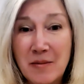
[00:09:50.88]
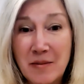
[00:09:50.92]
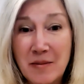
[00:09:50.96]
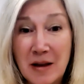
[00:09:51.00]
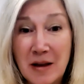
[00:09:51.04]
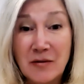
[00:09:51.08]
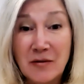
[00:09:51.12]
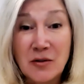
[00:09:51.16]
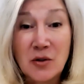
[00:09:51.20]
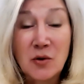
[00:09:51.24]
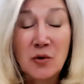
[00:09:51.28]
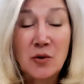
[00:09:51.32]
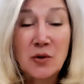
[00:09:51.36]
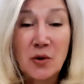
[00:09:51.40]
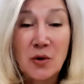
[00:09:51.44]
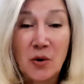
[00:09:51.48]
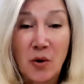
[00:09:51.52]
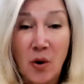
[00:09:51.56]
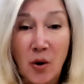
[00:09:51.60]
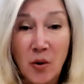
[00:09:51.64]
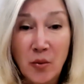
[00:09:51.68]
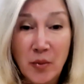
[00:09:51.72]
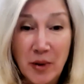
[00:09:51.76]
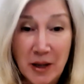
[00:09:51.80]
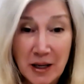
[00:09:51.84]
If schools are
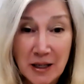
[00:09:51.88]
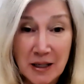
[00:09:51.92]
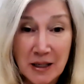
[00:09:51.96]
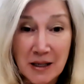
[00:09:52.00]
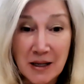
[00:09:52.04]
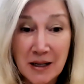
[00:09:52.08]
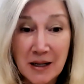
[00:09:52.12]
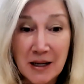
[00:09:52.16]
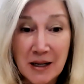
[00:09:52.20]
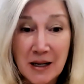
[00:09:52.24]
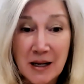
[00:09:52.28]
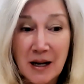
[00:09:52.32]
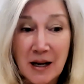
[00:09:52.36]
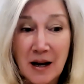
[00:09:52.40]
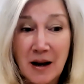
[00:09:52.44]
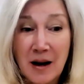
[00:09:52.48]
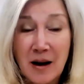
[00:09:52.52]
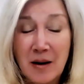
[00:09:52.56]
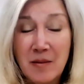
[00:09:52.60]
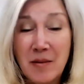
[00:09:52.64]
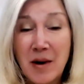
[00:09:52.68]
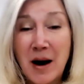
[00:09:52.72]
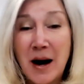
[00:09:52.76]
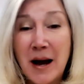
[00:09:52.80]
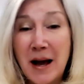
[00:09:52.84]
open,
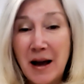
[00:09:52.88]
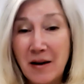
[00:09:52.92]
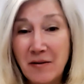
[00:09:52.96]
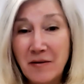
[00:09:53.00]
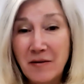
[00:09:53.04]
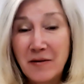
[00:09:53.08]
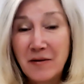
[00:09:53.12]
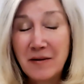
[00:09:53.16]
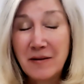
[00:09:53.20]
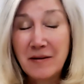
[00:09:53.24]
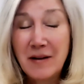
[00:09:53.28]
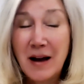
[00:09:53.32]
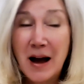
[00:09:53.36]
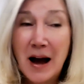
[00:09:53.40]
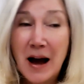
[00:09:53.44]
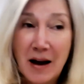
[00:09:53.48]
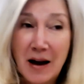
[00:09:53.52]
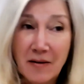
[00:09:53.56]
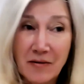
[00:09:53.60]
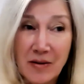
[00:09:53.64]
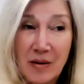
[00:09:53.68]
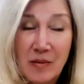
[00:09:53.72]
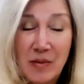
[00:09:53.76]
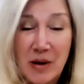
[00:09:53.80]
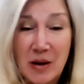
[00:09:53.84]
I have
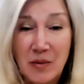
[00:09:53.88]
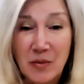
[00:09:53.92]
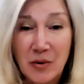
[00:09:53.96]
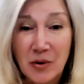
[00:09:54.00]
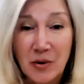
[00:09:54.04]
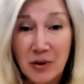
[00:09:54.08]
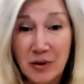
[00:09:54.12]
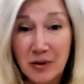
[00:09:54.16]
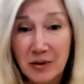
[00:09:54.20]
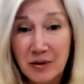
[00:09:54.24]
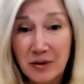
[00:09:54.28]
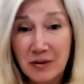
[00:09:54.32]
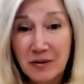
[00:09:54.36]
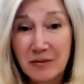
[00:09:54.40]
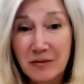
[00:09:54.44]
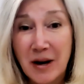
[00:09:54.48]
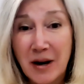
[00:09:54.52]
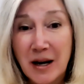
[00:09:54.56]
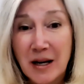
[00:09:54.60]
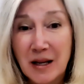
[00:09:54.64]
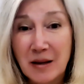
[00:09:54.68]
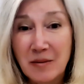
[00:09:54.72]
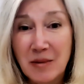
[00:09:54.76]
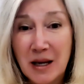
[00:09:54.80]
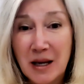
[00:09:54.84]
half the people
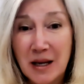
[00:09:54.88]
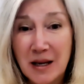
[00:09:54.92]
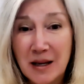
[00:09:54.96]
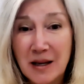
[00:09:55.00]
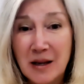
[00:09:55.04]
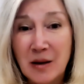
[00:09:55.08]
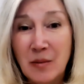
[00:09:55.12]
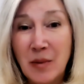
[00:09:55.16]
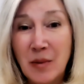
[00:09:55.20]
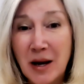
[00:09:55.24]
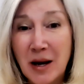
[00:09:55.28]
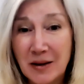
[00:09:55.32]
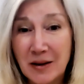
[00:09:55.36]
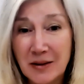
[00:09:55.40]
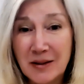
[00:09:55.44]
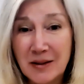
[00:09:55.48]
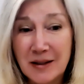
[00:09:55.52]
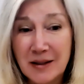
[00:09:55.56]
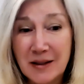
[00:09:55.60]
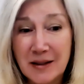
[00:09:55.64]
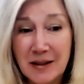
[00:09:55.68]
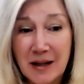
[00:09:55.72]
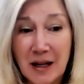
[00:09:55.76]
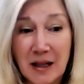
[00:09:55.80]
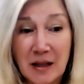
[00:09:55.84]
writing me
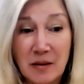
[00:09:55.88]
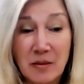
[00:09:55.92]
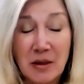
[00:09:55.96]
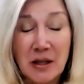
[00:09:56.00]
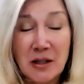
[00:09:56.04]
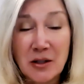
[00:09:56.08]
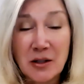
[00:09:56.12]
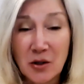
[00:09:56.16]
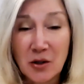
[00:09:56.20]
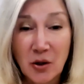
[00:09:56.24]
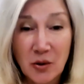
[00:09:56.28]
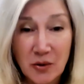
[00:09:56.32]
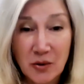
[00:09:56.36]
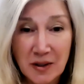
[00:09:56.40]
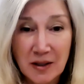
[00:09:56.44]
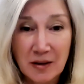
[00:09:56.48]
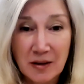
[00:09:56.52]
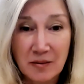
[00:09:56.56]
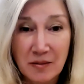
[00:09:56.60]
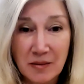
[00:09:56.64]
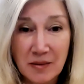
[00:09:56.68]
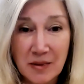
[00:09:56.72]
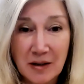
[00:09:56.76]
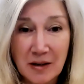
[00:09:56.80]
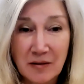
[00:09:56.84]
emails telling me to close
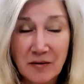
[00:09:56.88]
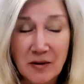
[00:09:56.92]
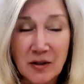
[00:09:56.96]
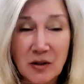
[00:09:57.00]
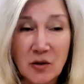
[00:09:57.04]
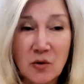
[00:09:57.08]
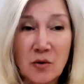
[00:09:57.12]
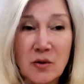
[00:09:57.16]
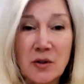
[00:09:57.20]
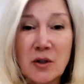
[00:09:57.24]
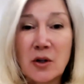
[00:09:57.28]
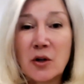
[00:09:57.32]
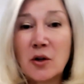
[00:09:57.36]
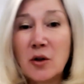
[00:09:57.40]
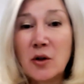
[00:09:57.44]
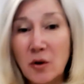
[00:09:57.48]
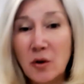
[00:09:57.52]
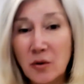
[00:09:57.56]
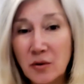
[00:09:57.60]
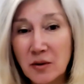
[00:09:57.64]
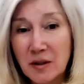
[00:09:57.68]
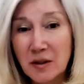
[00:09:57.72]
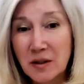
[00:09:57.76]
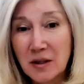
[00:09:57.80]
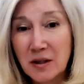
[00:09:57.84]
them. And if the schools are
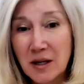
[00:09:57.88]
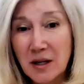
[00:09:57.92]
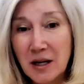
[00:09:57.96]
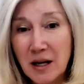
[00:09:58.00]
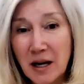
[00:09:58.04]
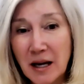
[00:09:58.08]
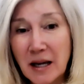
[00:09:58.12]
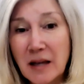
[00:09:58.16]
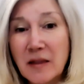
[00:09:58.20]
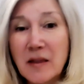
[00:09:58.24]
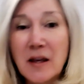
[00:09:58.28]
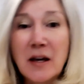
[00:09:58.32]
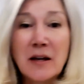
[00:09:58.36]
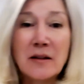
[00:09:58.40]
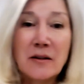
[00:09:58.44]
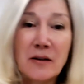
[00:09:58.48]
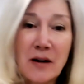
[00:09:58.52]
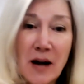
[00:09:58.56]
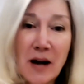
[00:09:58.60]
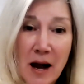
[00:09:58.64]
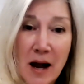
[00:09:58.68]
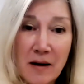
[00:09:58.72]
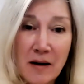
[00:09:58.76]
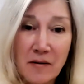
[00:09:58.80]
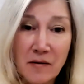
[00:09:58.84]
closed, I get the other
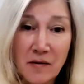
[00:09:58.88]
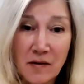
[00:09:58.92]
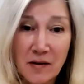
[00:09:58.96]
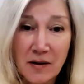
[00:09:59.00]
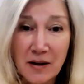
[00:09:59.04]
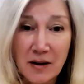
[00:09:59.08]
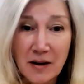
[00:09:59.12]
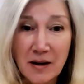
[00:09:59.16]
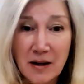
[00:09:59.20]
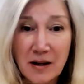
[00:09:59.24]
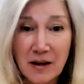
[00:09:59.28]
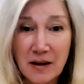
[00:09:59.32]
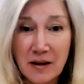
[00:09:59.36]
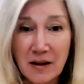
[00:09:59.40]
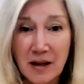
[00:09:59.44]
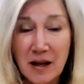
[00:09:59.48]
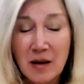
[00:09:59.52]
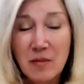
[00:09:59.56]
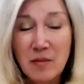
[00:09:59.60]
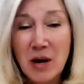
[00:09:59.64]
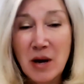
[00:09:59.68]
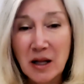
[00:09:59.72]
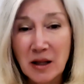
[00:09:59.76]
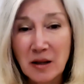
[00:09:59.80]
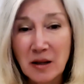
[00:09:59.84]
half
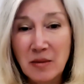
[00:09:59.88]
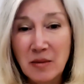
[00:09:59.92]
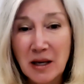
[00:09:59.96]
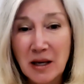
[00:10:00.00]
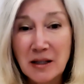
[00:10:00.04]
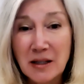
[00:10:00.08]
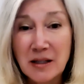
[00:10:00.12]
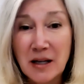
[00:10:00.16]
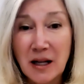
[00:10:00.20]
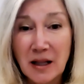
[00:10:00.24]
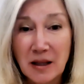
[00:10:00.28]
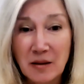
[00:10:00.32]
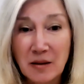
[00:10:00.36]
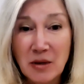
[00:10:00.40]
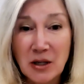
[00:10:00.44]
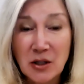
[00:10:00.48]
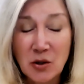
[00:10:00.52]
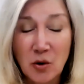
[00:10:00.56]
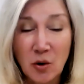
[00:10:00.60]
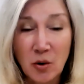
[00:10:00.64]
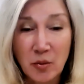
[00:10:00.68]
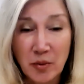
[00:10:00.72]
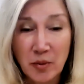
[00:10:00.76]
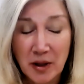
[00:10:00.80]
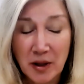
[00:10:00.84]
emailing me and telling me
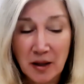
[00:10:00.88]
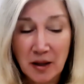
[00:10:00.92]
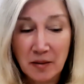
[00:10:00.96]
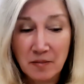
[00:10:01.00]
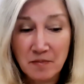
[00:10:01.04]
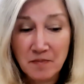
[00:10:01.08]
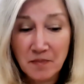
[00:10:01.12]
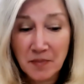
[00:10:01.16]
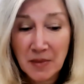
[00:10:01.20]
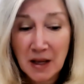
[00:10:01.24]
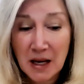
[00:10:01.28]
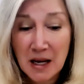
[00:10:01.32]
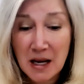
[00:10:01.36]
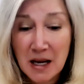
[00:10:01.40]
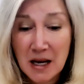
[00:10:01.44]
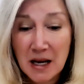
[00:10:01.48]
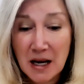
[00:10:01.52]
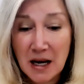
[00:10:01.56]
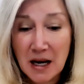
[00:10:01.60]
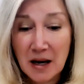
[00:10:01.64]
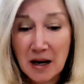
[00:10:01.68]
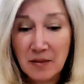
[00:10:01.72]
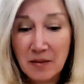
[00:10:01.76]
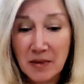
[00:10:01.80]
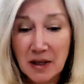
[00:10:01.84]
to open them.
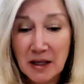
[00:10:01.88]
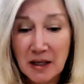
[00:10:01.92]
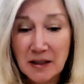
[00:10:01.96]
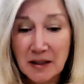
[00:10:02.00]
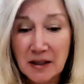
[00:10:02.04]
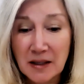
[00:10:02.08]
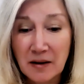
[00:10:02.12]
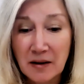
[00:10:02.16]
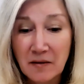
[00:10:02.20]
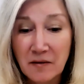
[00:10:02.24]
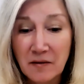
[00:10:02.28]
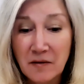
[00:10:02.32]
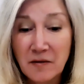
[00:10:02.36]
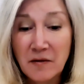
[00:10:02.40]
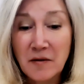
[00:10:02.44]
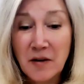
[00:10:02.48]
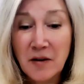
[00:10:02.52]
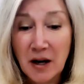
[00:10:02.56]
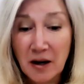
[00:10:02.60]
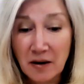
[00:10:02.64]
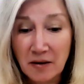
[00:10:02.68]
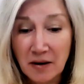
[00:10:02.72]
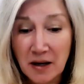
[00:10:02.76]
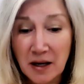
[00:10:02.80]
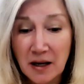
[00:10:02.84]
It's a
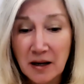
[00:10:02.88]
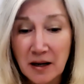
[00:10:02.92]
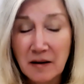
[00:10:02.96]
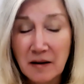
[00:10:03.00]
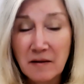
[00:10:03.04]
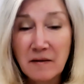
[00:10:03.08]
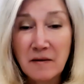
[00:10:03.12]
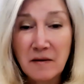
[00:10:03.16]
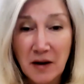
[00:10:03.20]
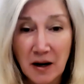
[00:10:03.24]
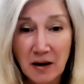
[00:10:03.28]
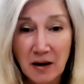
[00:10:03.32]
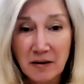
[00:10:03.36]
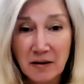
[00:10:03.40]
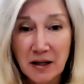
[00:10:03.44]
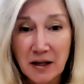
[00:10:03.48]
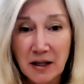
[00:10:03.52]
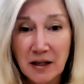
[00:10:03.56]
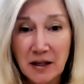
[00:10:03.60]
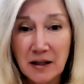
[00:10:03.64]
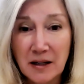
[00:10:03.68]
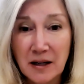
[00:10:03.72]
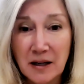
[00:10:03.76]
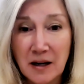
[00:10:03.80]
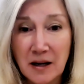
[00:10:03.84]
very,
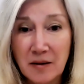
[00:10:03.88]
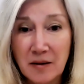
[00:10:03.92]
very